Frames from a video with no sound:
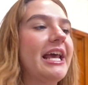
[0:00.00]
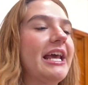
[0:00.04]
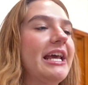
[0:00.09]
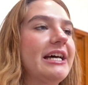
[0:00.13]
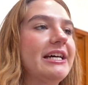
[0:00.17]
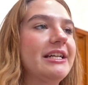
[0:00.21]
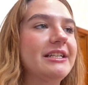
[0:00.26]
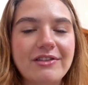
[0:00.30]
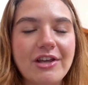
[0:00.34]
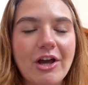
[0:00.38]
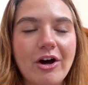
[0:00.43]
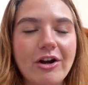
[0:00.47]

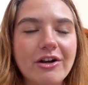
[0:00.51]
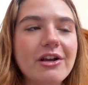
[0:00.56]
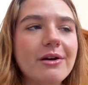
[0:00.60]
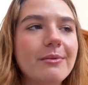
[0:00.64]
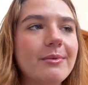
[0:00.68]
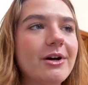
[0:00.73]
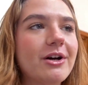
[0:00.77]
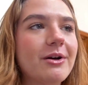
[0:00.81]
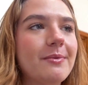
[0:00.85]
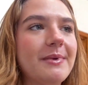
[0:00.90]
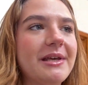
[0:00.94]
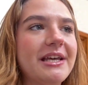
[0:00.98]
and the
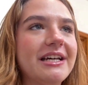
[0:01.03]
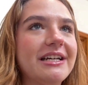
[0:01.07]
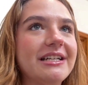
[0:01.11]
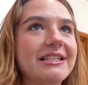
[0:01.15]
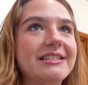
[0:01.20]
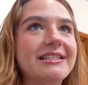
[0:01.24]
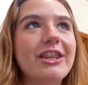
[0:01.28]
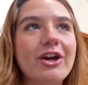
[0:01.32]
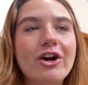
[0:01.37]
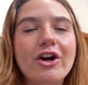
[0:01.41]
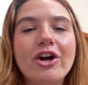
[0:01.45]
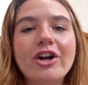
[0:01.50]
audiobook,
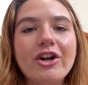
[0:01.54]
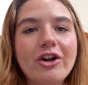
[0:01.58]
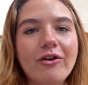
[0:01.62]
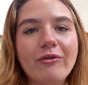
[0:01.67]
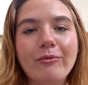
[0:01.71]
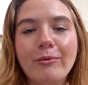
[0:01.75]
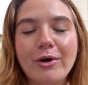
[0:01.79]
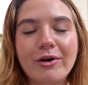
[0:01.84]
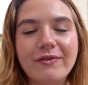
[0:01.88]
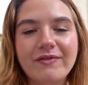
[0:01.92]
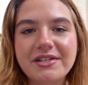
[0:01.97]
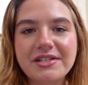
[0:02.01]
because there are no
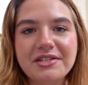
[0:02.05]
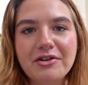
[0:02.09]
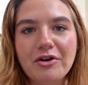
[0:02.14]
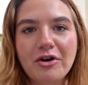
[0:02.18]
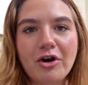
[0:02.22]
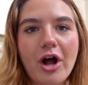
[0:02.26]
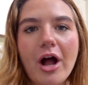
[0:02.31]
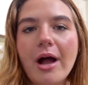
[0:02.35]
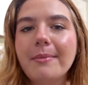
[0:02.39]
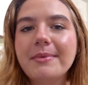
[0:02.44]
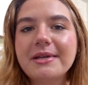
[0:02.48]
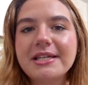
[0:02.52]
more physical
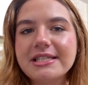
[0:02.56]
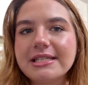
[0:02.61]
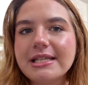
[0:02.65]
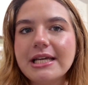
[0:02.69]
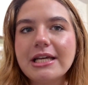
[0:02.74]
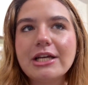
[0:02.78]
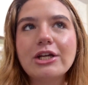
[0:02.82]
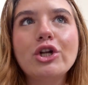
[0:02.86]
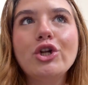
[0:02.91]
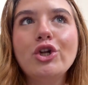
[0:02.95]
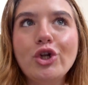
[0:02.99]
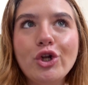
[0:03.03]
copies.
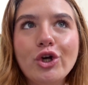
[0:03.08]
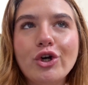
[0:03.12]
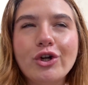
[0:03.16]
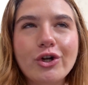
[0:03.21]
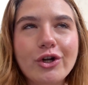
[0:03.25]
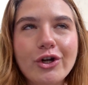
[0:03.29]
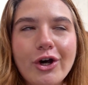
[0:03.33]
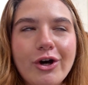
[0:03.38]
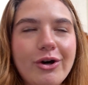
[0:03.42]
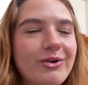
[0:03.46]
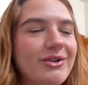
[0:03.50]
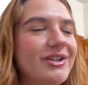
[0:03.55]
Like,
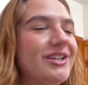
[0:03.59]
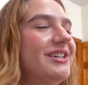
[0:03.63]
no.